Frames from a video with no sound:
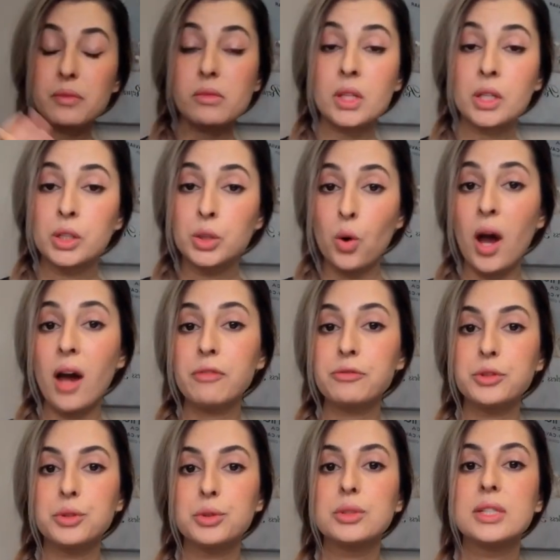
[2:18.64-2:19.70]
You have
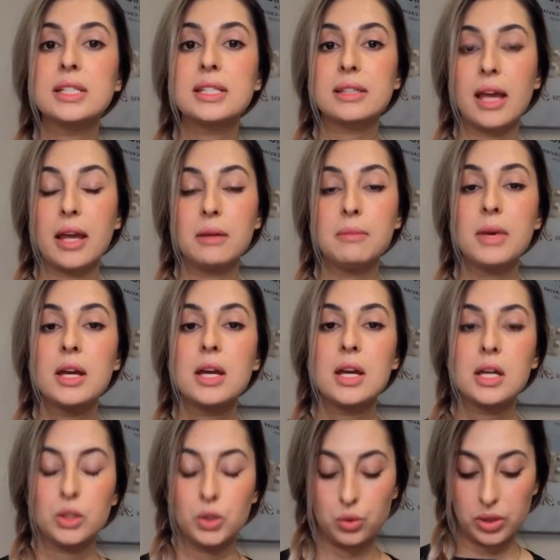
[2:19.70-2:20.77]
to do the same.
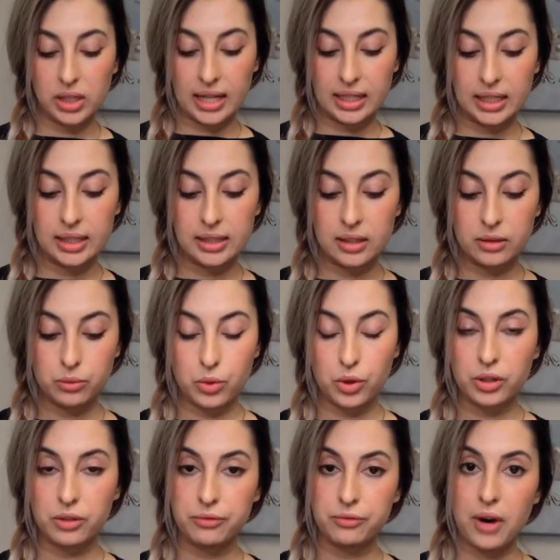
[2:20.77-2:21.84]
You can either
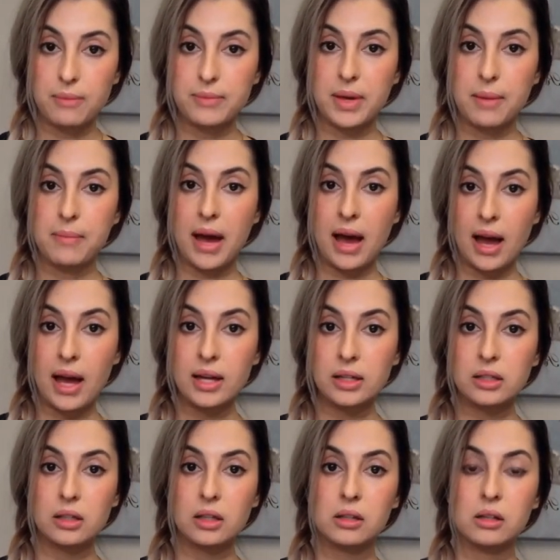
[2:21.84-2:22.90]
work from the
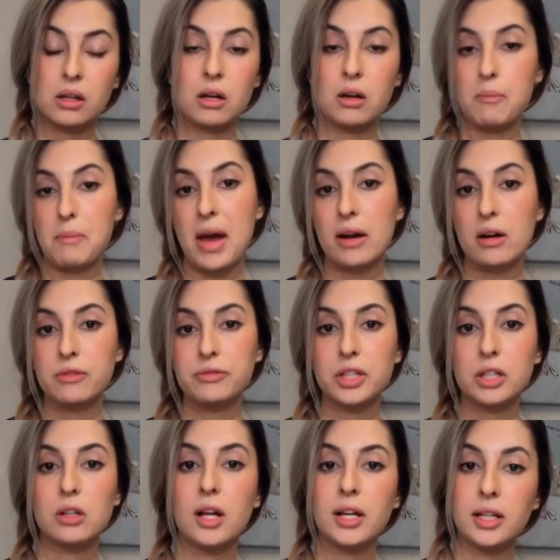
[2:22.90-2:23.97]
back of the
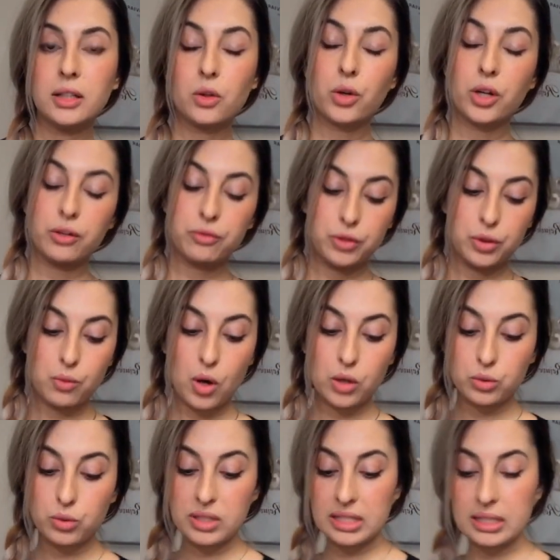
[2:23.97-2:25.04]
client, or if you want
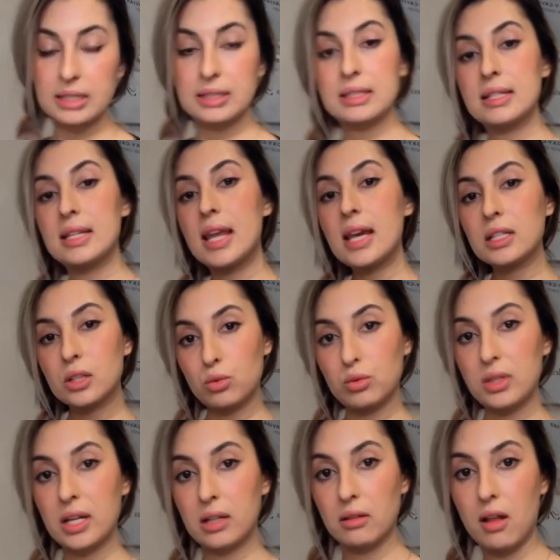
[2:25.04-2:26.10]
to sit next to
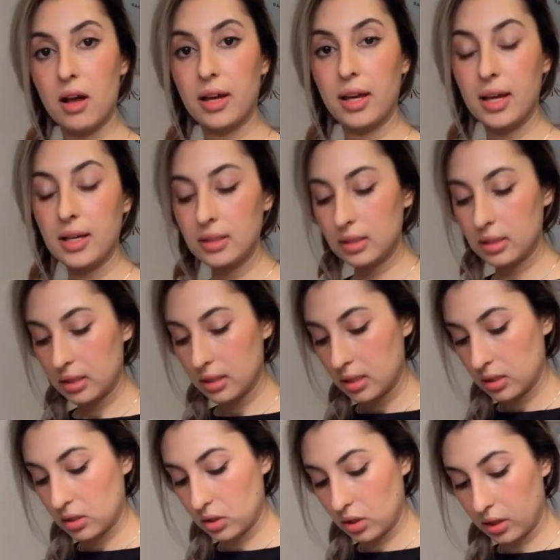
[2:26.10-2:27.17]
the client,
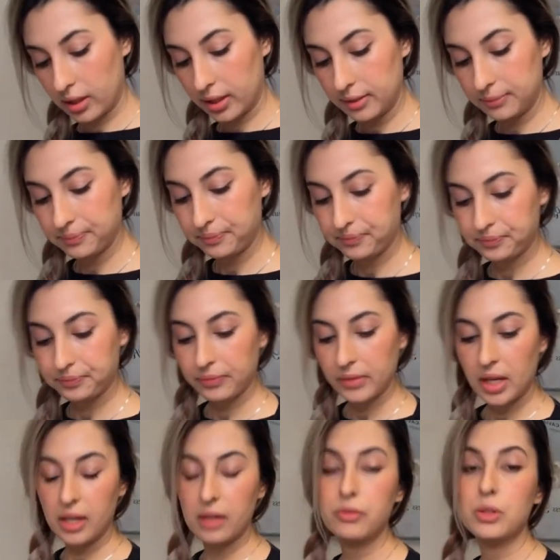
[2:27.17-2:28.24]

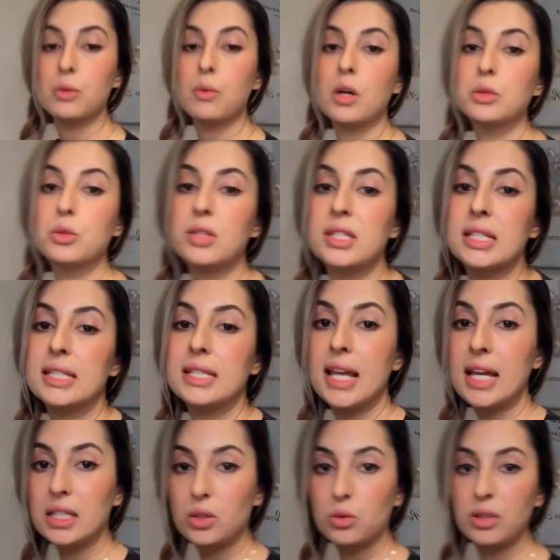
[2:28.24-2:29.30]
if you want to sit
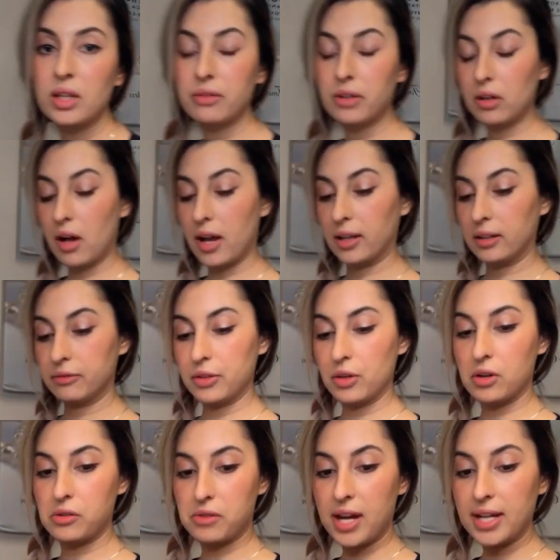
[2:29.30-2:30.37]
next to the client, if you
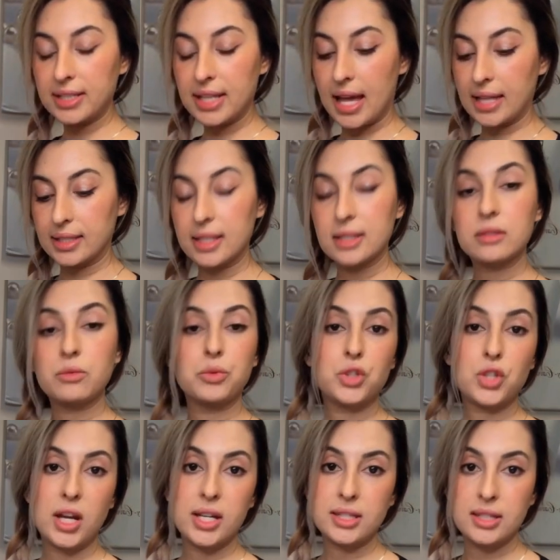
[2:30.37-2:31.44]
are right-handed,
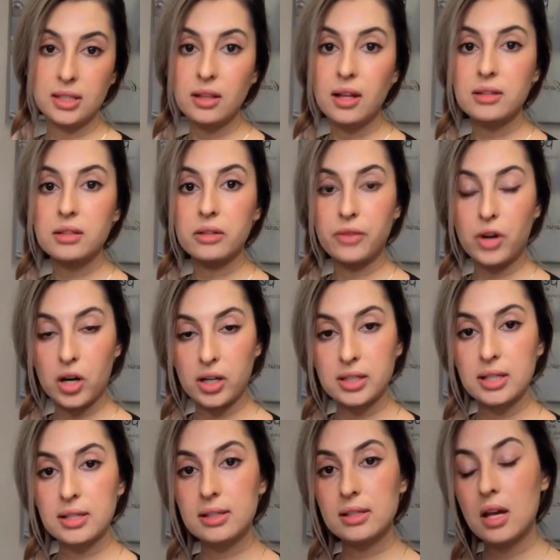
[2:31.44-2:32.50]
which I see lots of
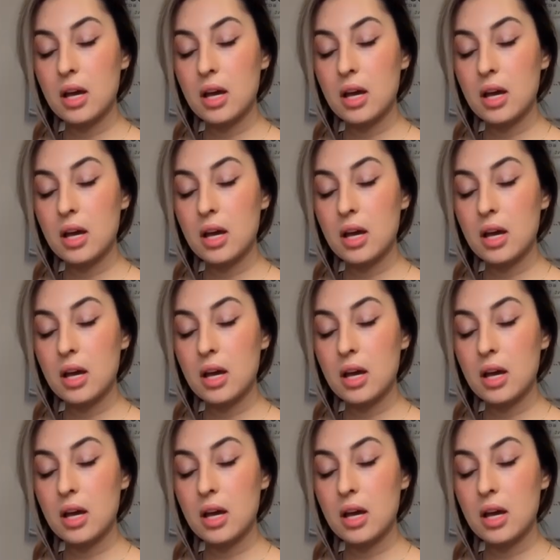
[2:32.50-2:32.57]
artists